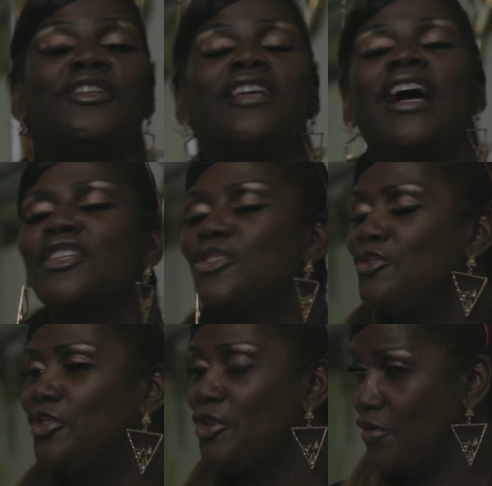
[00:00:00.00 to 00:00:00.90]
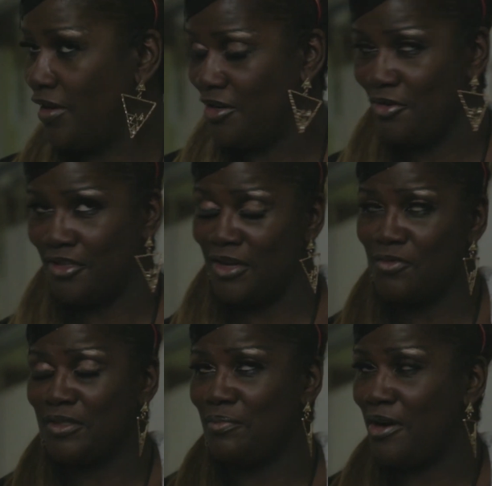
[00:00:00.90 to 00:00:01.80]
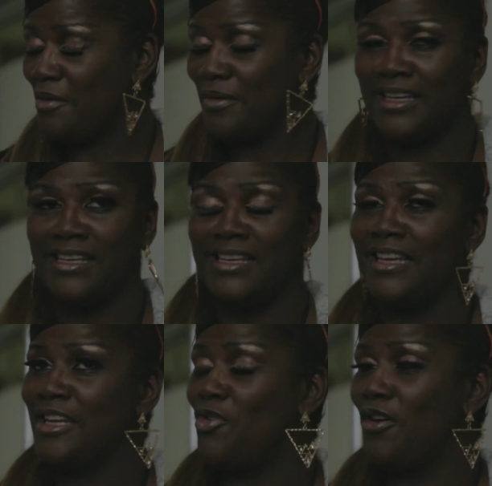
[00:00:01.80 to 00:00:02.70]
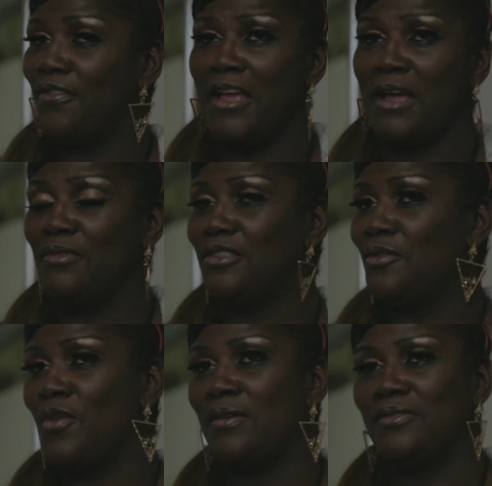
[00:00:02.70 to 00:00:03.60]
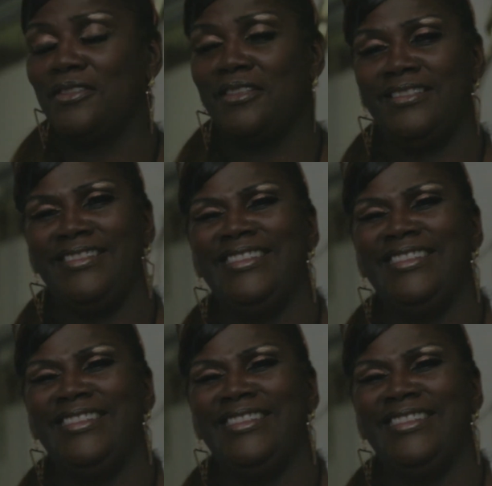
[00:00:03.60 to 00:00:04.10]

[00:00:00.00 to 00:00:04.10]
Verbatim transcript: which high school do you want to know? Because I went to Parkman King, North, Hamilton, Webster,